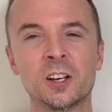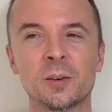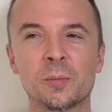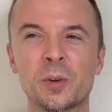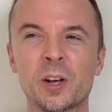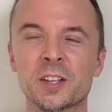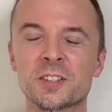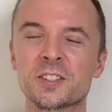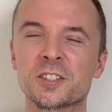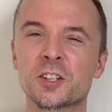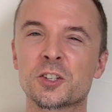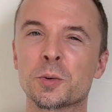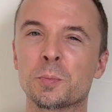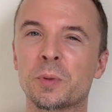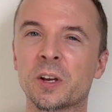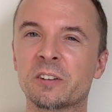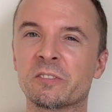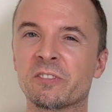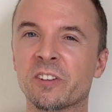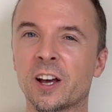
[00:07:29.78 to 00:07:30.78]
Not such a
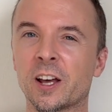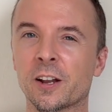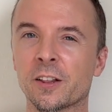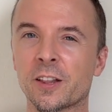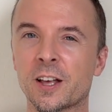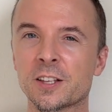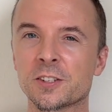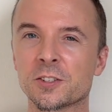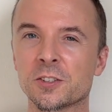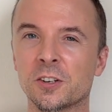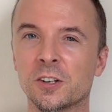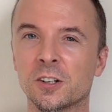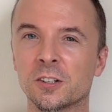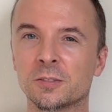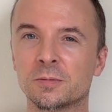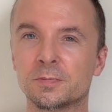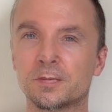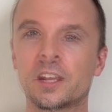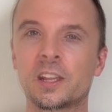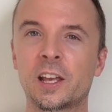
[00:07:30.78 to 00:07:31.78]
big fan of that
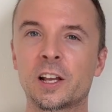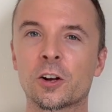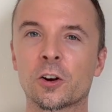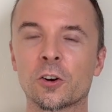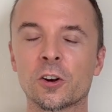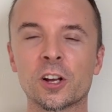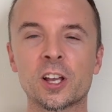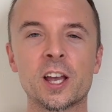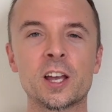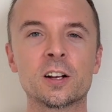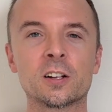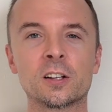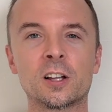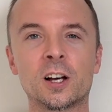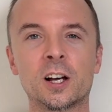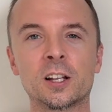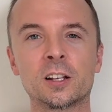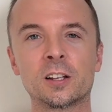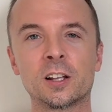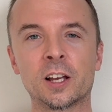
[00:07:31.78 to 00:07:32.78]
song. I like Hurricane a
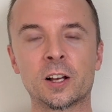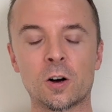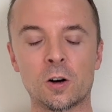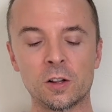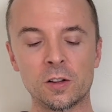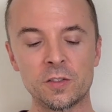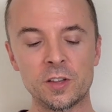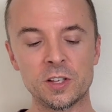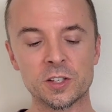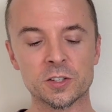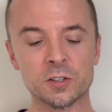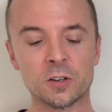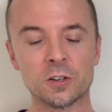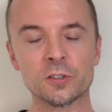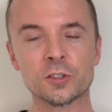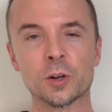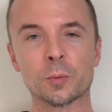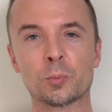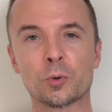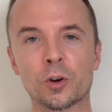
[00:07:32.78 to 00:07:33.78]
lot. Like, all of these
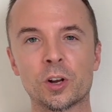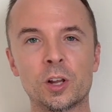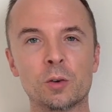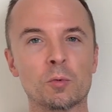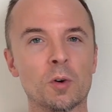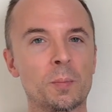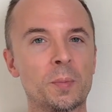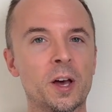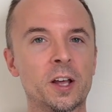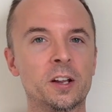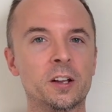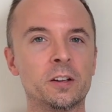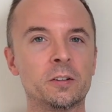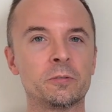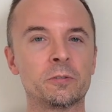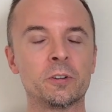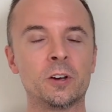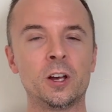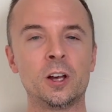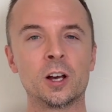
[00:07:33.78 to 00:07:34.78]
songs are pretty
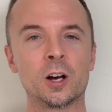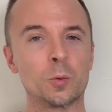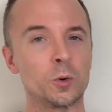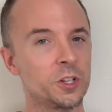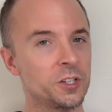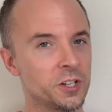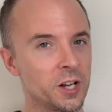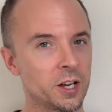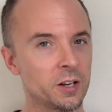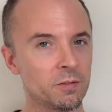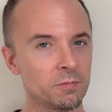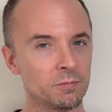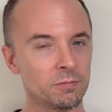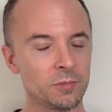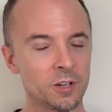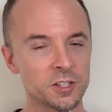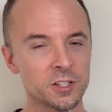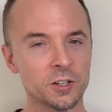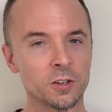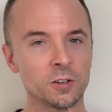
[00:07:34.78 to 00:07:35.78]
repetitive, which is not
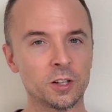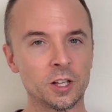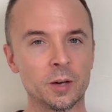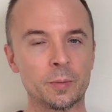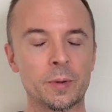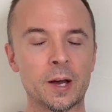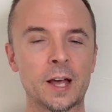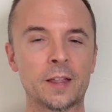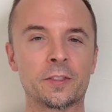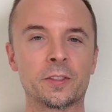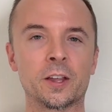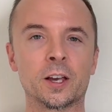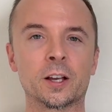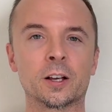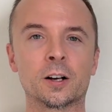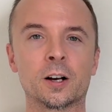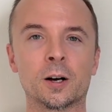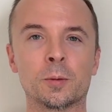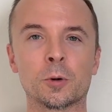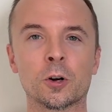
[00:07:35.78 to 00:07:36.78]
necessarily a bad
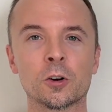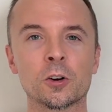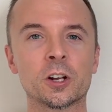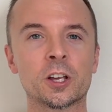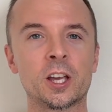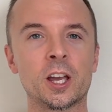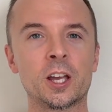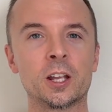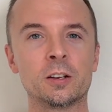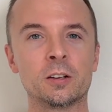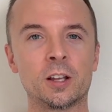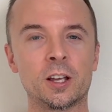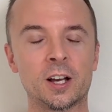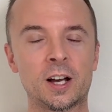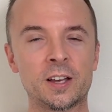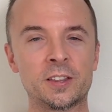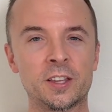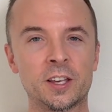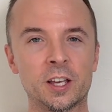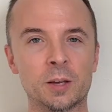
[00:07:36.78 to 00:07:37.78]
thing. Hurricane,
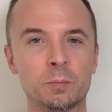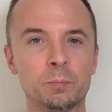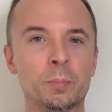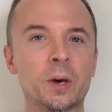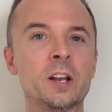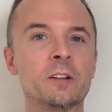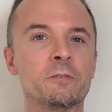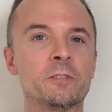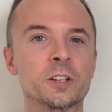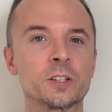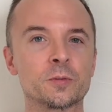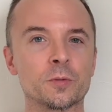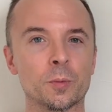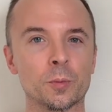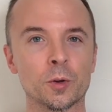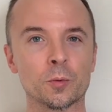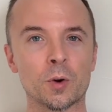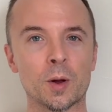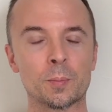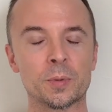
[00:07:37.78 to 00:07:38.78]
I think it benefits
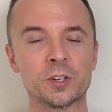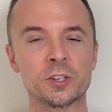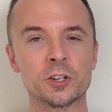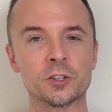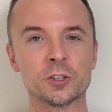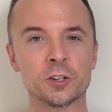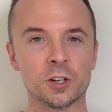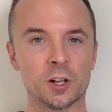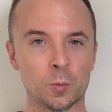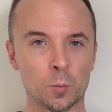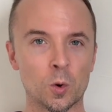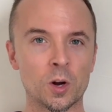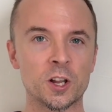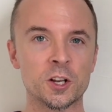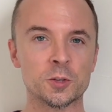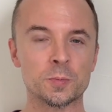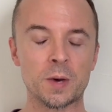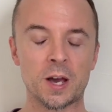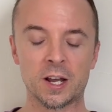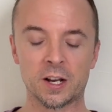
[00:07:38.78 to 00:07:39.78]
from the repetition, and 1
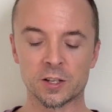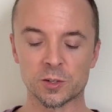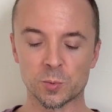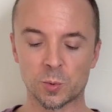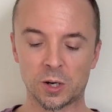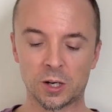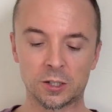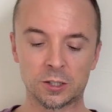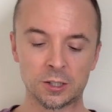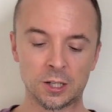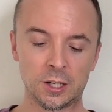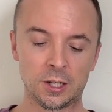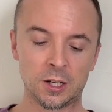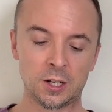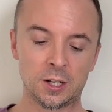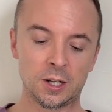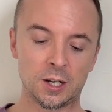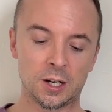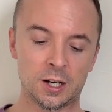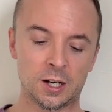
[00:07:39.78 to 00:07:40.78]
Inch Man as well.
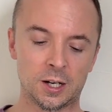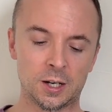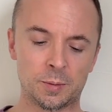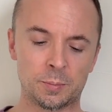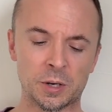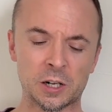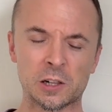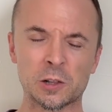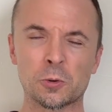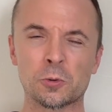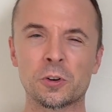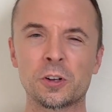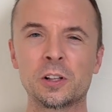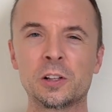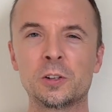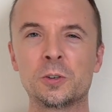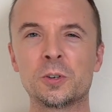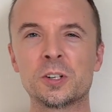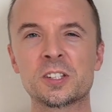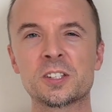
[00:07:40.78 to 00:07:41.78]
But Gloria
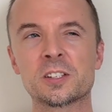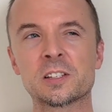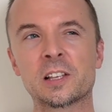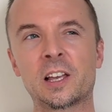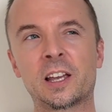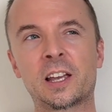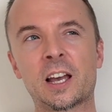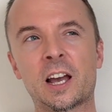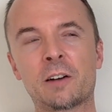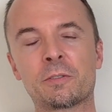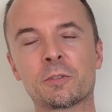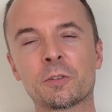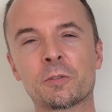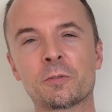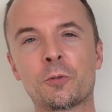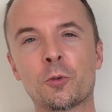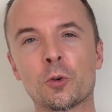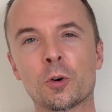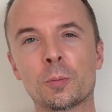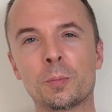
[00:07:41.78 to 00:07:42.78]
Lewis, after
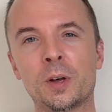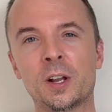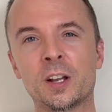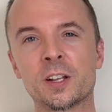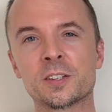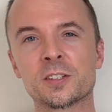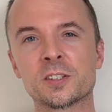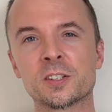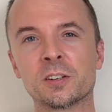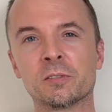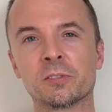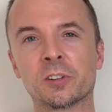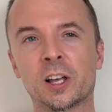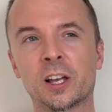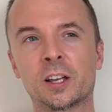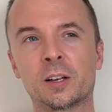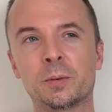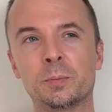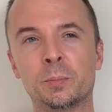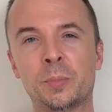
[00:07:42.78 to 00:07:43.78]
4 minutes of
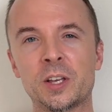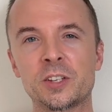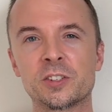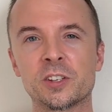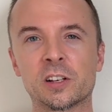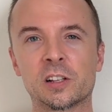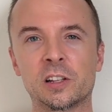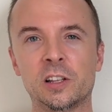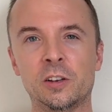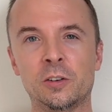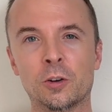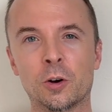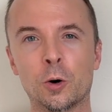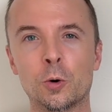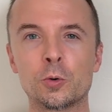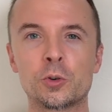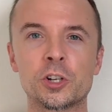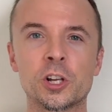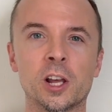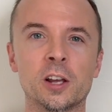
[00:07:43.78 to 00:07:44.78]
basically
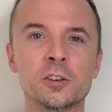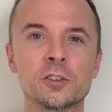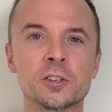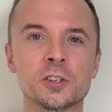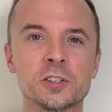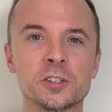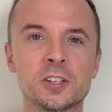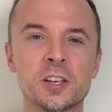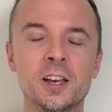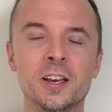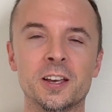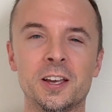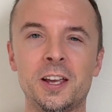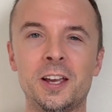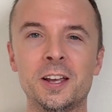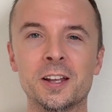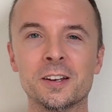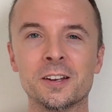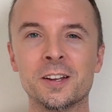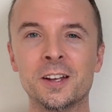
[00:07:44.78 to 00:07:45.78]
no changes
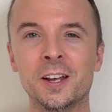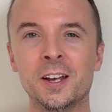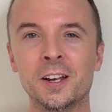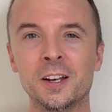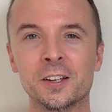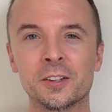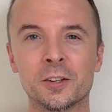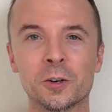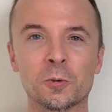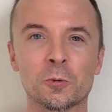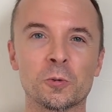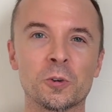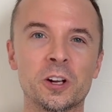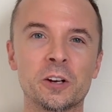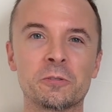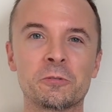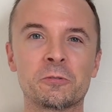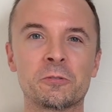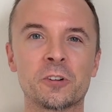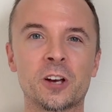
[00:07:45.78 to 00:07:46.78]
in the
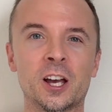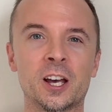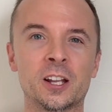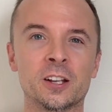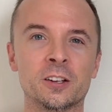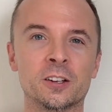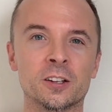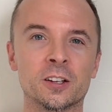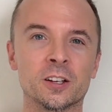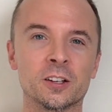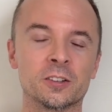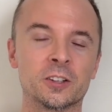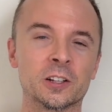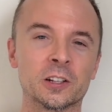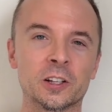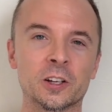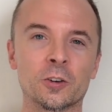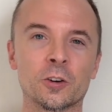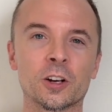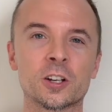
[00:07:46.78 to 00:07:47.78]
riff and the
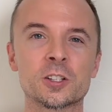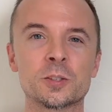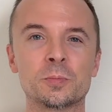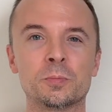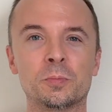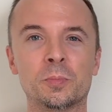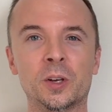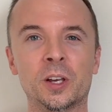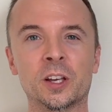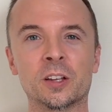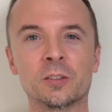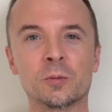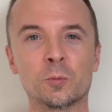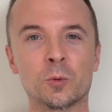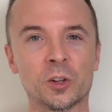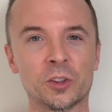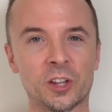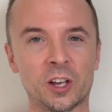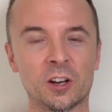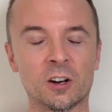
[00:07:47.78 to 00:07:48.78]
lyrics being
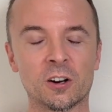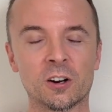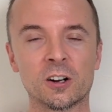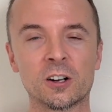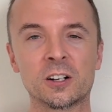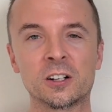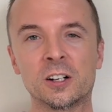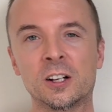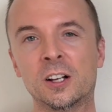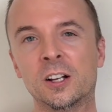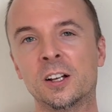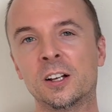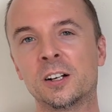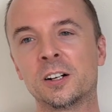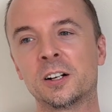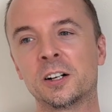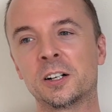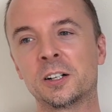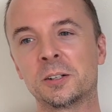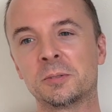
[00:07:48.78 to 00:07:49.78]
what they are,
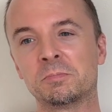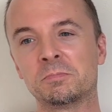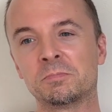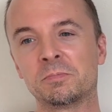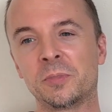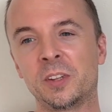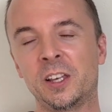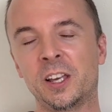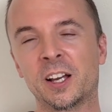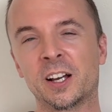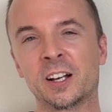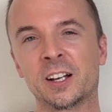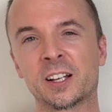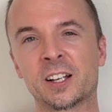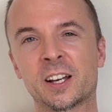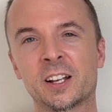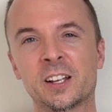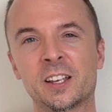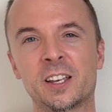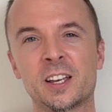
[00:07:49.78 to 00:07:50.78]
I
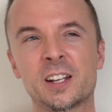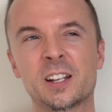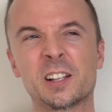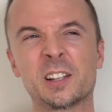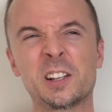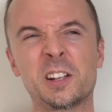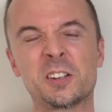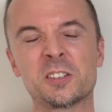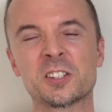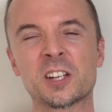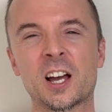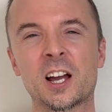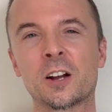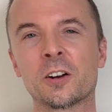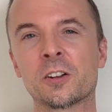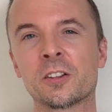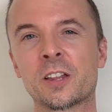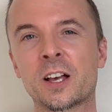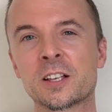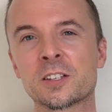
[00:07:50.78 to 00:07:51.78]
kind of get a little
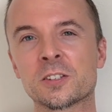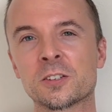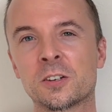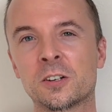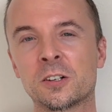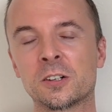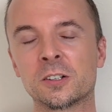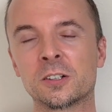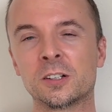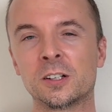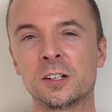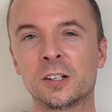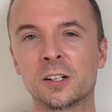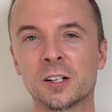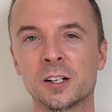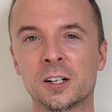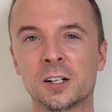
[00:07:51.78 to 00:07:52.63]
tired of that song.